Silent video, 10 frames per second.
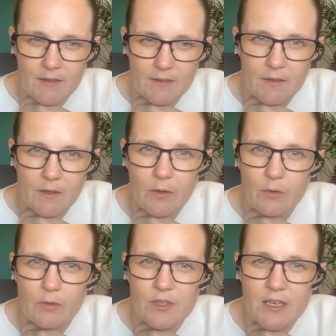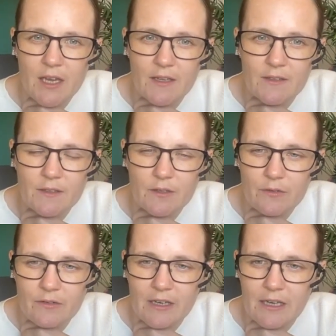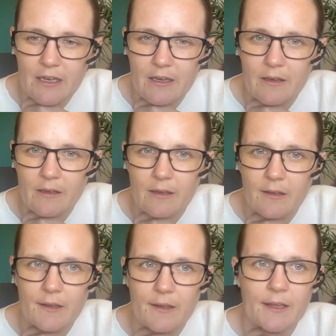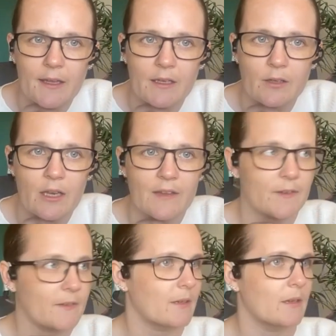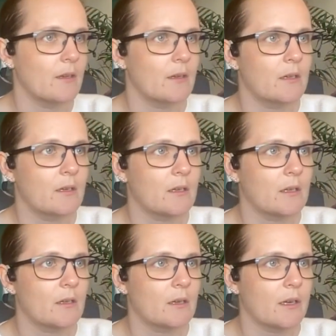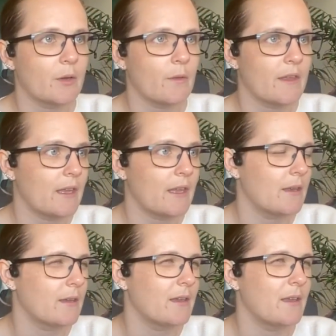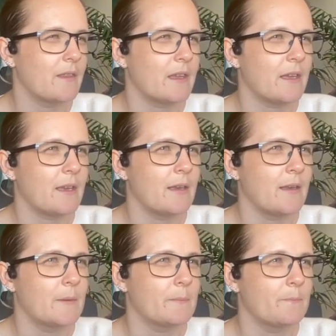So share screen, let's click on that and then